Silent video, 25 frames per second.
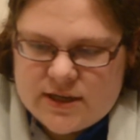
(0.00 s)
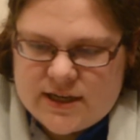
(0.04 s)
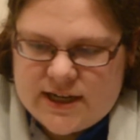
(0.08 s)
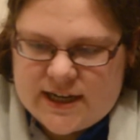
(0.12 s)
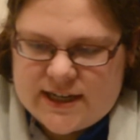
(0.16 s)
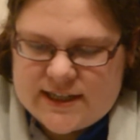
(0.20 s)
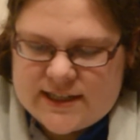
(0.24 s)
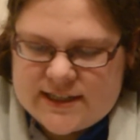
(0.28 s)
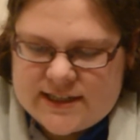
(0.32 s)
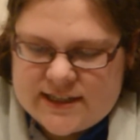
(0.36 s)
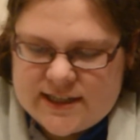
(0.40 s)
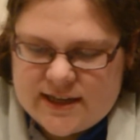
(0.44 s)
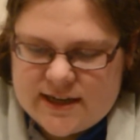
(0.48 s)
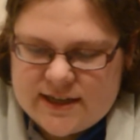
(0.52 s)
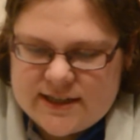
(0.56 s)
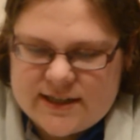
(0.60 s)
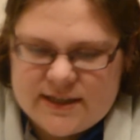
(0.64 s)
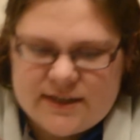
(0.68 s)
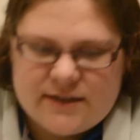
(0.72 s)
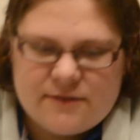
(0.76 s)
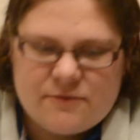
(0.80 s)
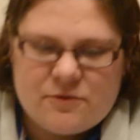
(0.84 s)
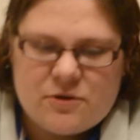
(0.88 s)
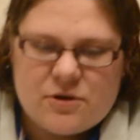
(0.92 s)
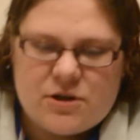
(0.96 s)
yes, I
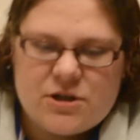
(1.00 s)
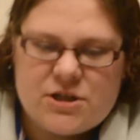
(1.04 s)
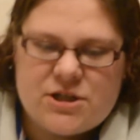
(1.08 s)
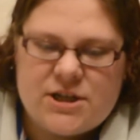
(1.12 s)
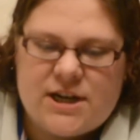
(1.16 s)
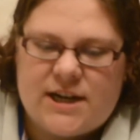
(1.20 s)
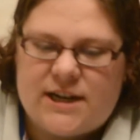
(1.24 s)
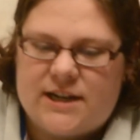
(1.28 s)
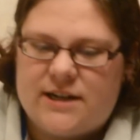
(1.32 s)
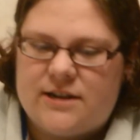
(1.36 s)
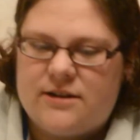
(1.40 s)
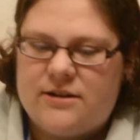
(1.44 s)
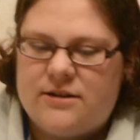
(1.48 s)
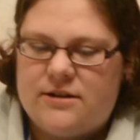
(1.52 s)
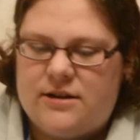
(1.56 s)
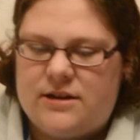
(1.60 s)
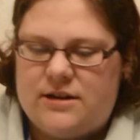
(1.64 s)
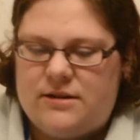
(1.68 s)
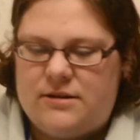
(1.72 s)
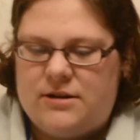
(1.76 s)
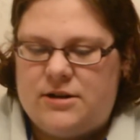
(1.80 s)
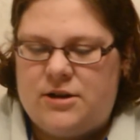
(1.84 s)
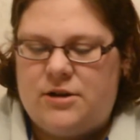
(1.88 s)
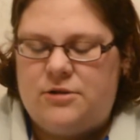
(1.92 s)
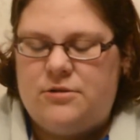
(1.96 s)
think I've got a Jack.
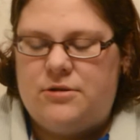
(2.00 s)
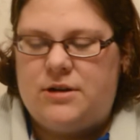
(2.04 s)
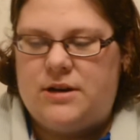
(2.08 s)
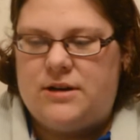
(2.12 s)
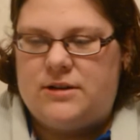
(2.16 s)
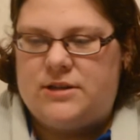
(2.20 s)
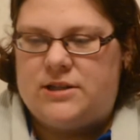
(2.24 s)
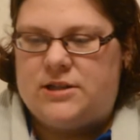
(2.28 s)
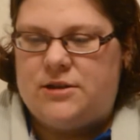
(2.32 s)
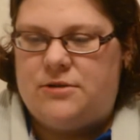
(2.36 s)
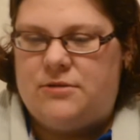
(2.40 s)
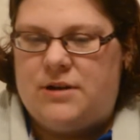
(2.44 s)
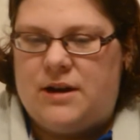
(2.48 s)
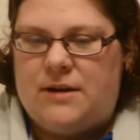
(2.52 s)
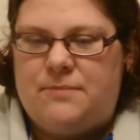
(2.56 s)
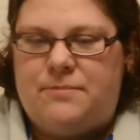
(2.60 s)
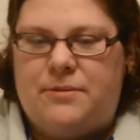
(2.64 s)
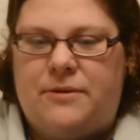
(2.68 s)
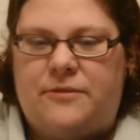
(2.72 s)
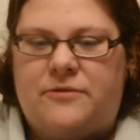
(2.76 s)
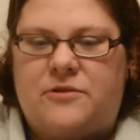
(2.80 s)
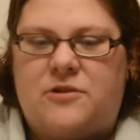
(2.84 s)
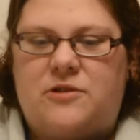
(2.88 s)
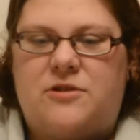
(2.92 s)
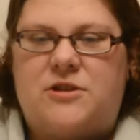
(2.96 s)
I'm so
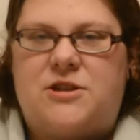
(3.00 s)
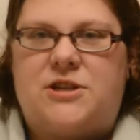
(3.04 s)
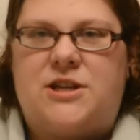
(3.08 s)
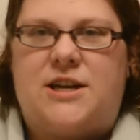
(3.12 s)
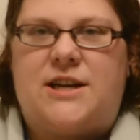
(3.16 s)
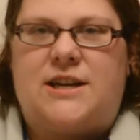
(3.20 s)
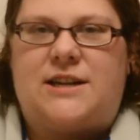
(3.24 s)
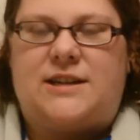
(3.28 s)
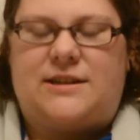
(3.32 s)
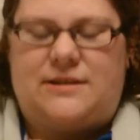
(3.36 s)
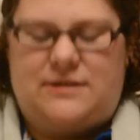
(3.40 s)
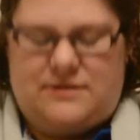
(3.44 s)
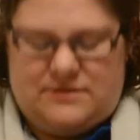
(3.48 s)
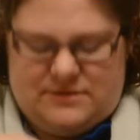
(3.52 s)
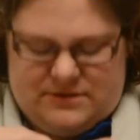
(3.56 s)
happy I've got a Jack.